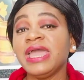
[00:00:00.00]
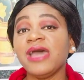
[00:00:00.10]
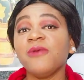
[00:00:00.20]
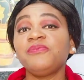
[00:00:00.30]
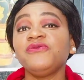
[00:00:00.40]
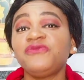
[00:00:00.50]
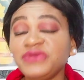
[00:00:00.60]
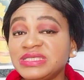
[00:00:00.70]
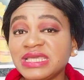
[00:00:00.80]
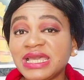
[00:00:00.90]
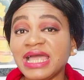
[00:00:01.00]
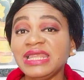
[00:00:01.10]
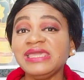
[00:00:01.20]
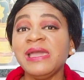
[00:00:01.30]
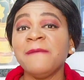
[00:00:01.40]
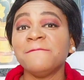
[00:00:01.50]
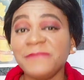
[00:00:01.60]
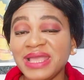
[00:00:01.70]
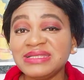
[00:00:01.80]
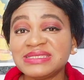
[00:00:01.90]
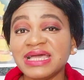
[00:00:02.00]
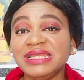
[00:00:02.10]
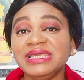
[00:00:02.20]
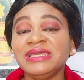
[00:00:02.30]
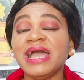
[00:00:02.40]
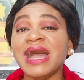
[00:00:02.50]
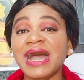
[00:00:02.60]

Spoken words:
help you physically, mentally,